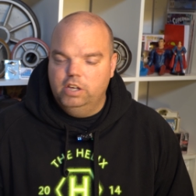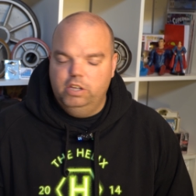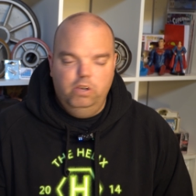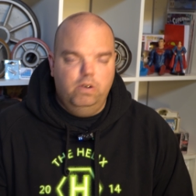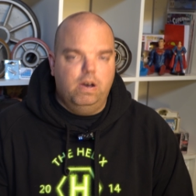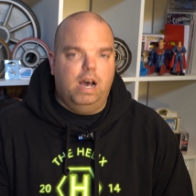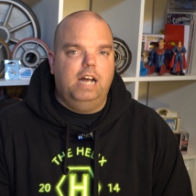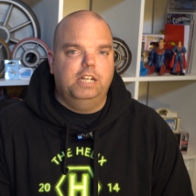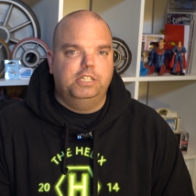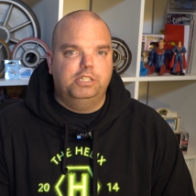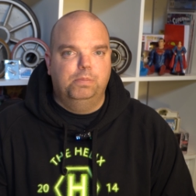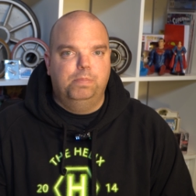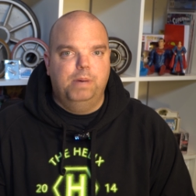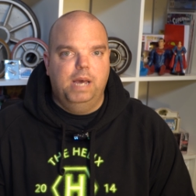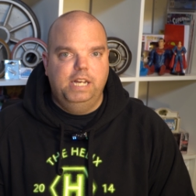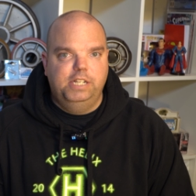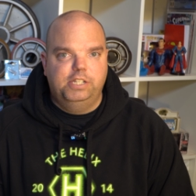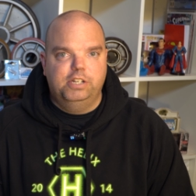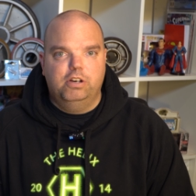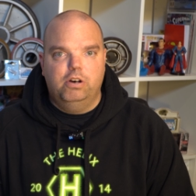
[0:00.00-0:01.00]
you had to
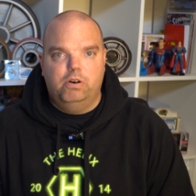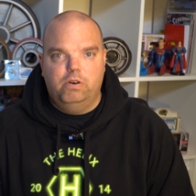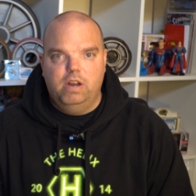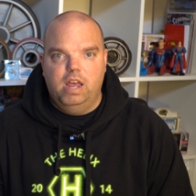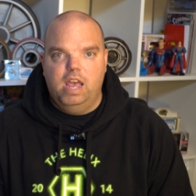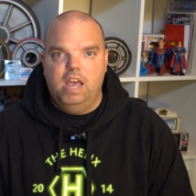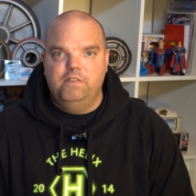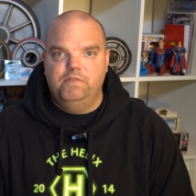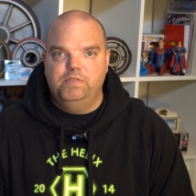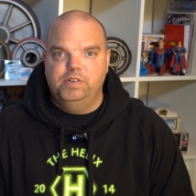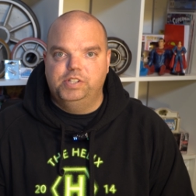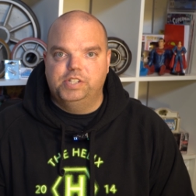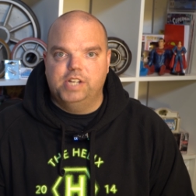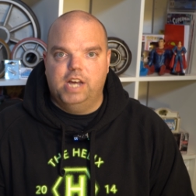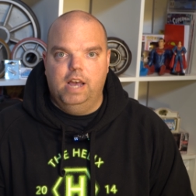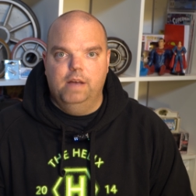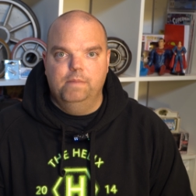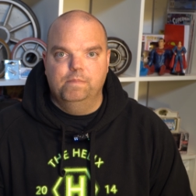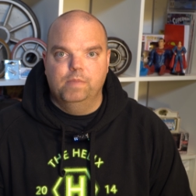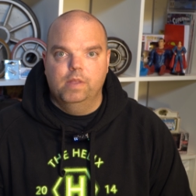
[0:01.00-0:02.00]
pay to go on it every
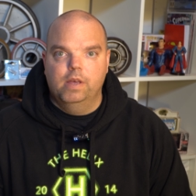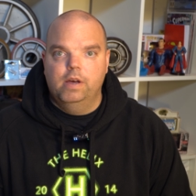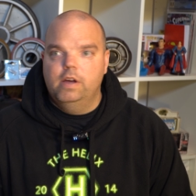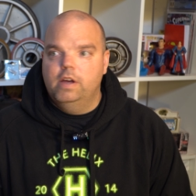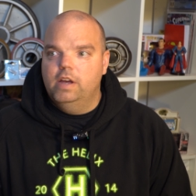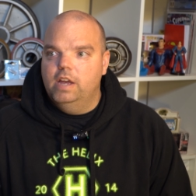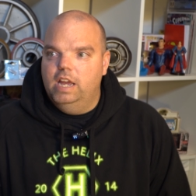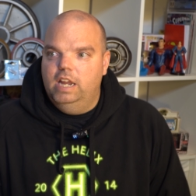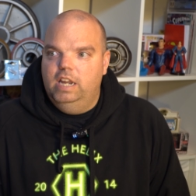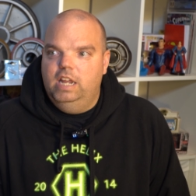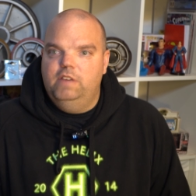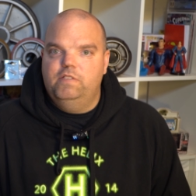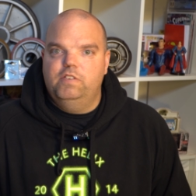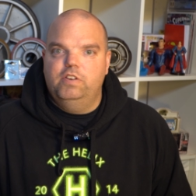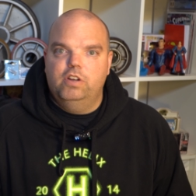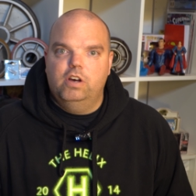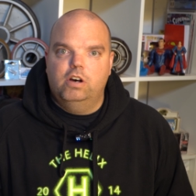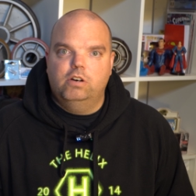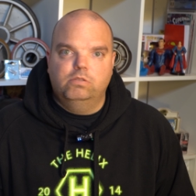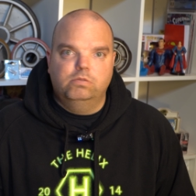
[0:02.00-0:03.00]
time. And even
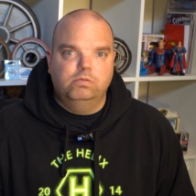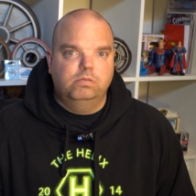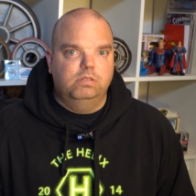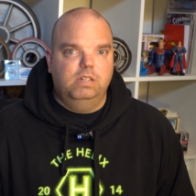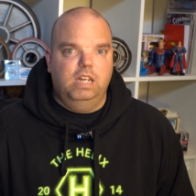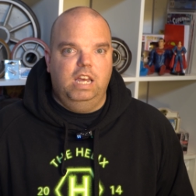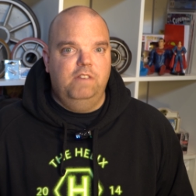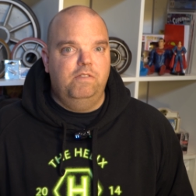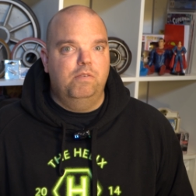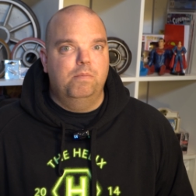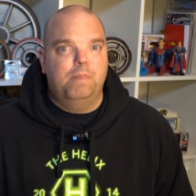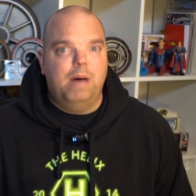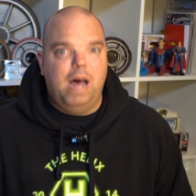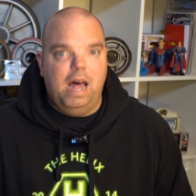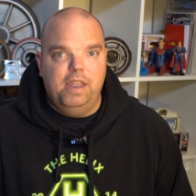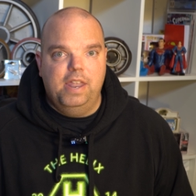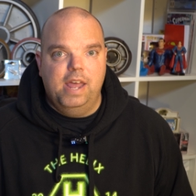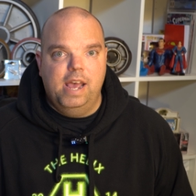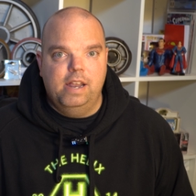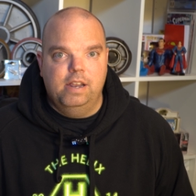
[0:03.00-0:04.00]
though, even
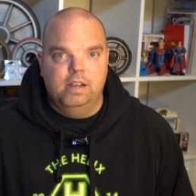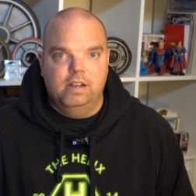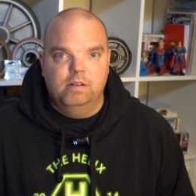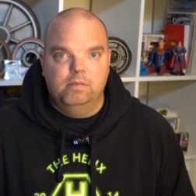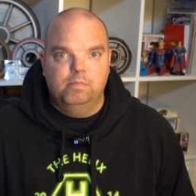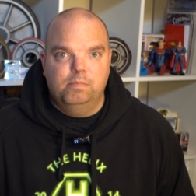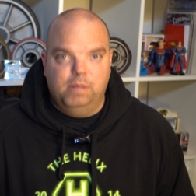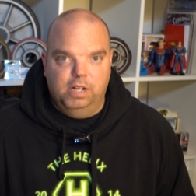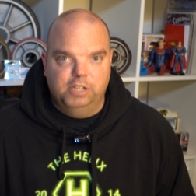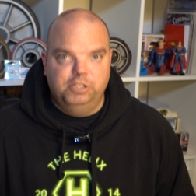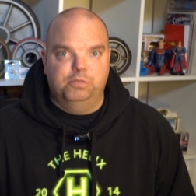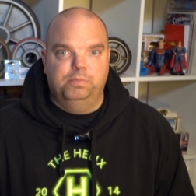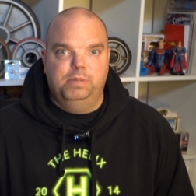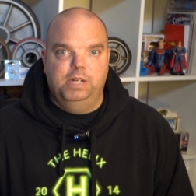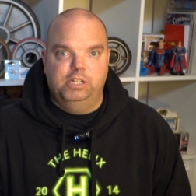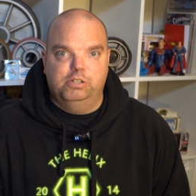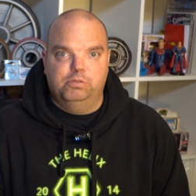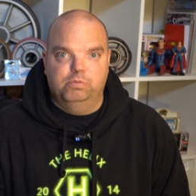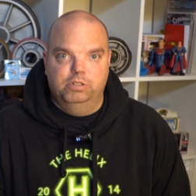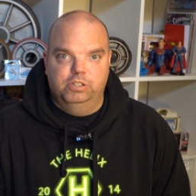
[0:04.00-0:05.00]
back then, Pleasure
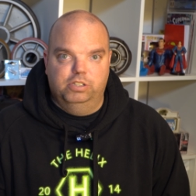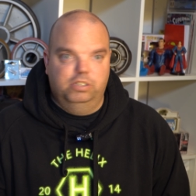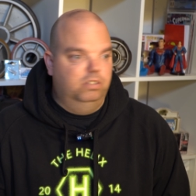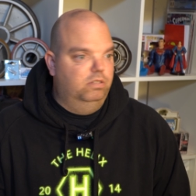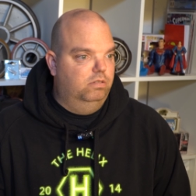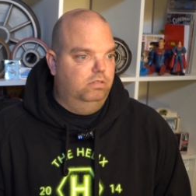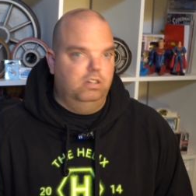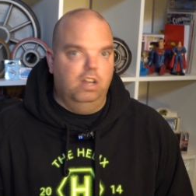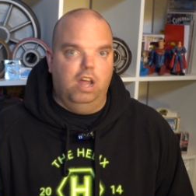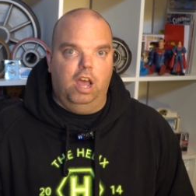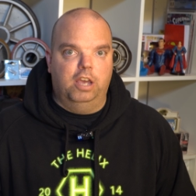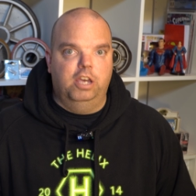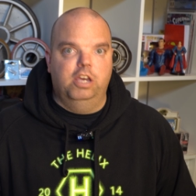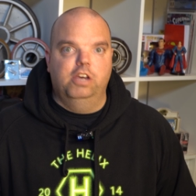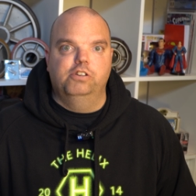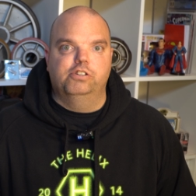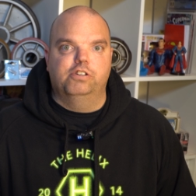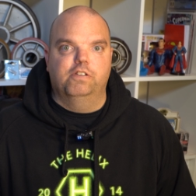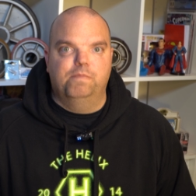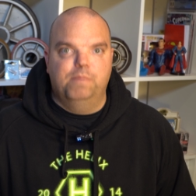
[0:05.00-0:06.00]
Beach was
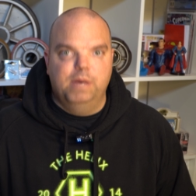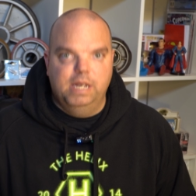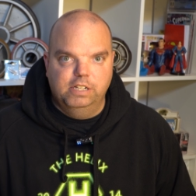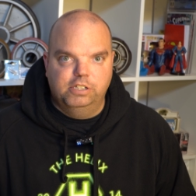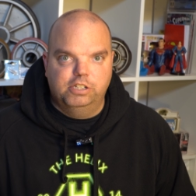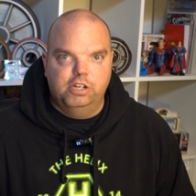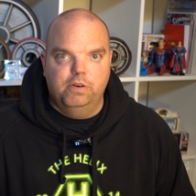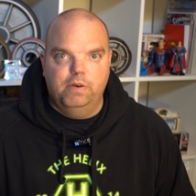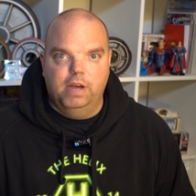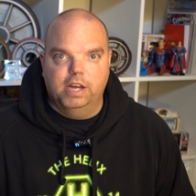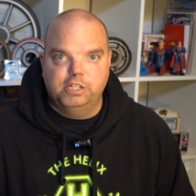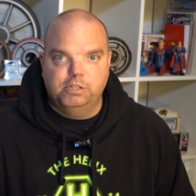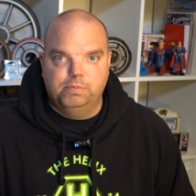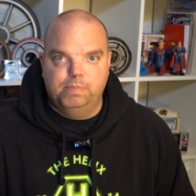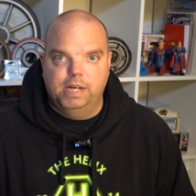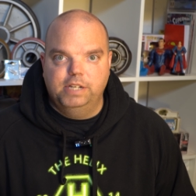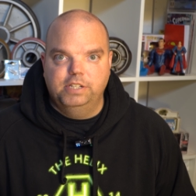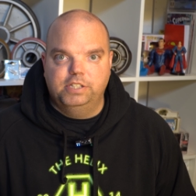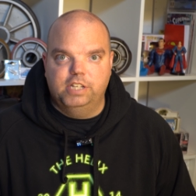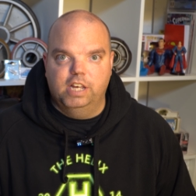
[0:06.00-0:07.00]
accused of being too
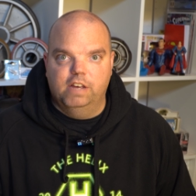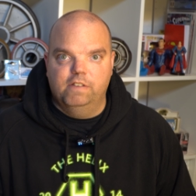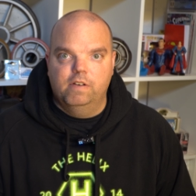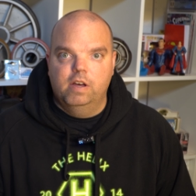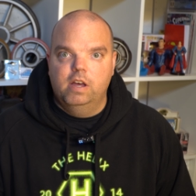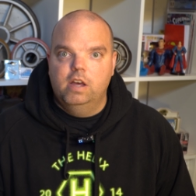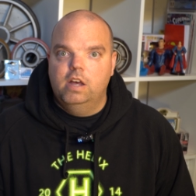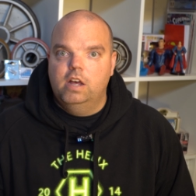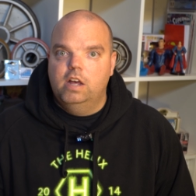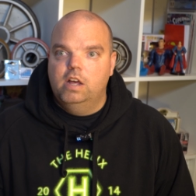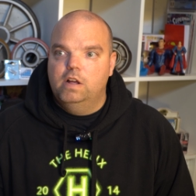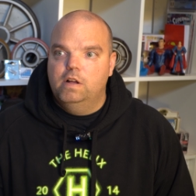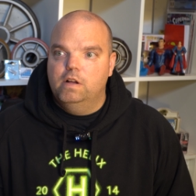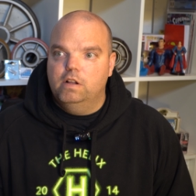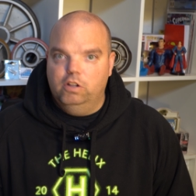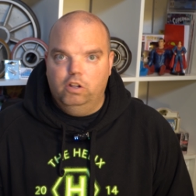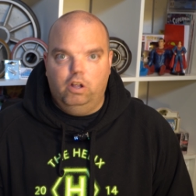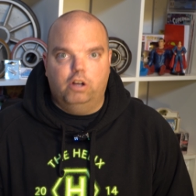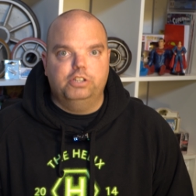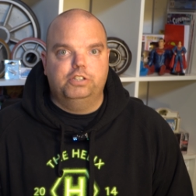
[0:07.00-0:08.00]
expensive,
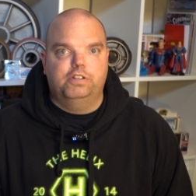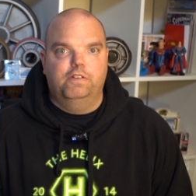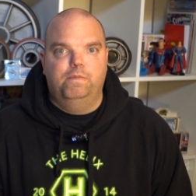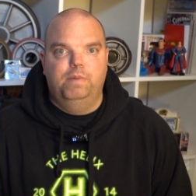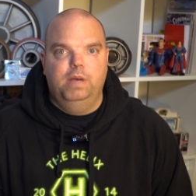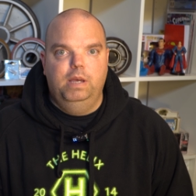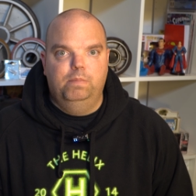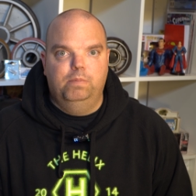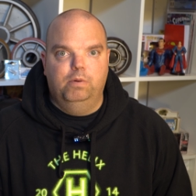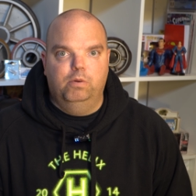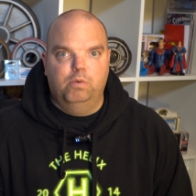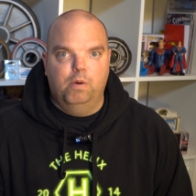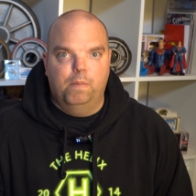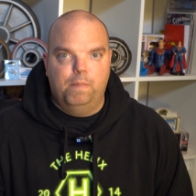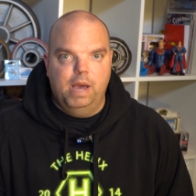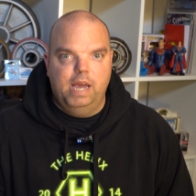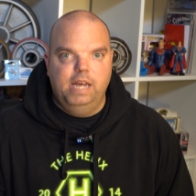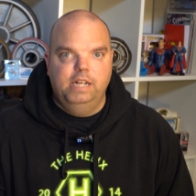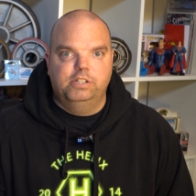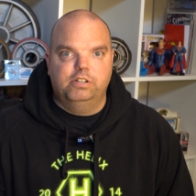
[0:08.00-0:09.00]
lots of people were
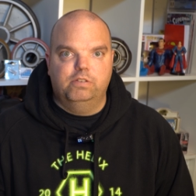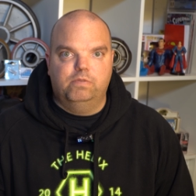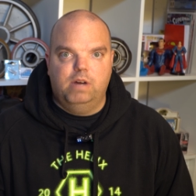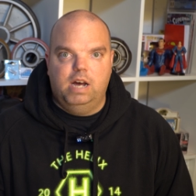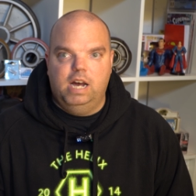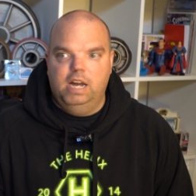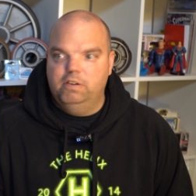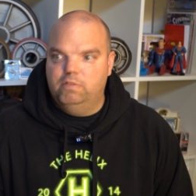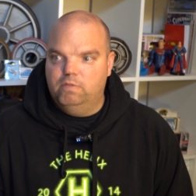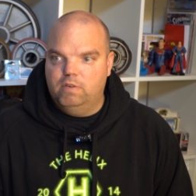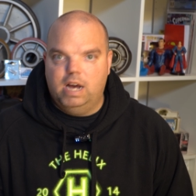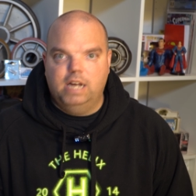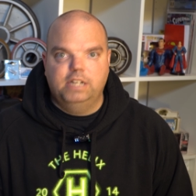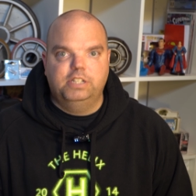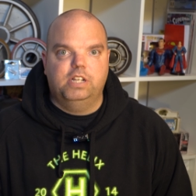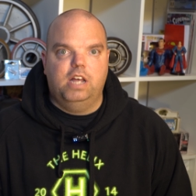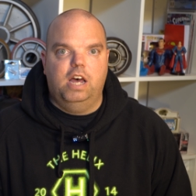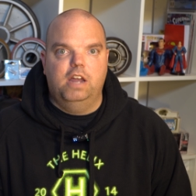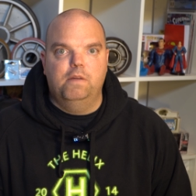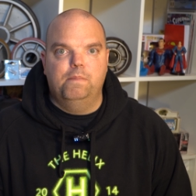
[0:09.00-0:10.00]
paying to ride
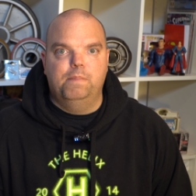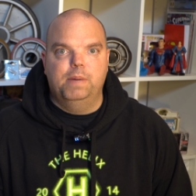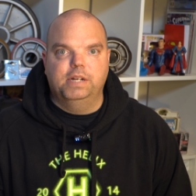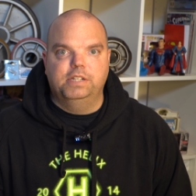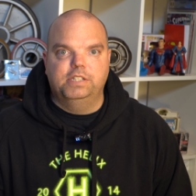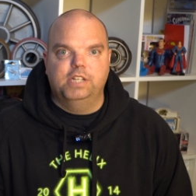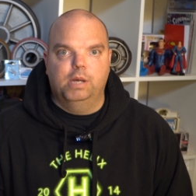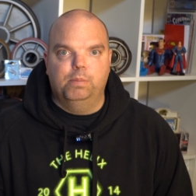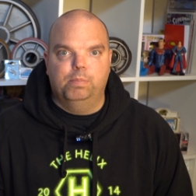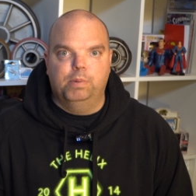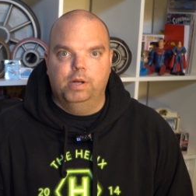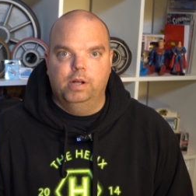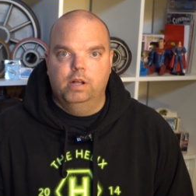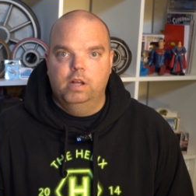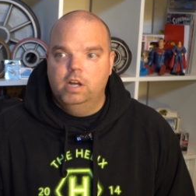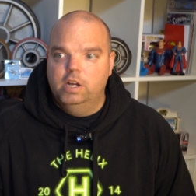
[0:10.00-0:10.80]
rides like the Big Dipper.